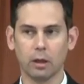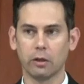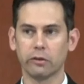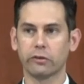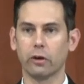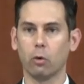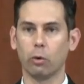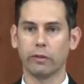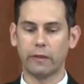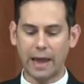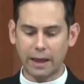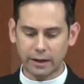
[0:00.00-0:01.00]
So, with
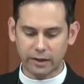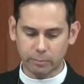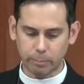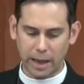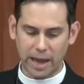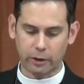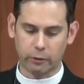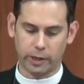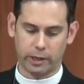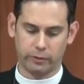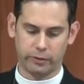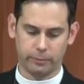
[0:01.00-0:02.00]
that as
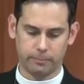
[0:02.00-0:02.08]
background,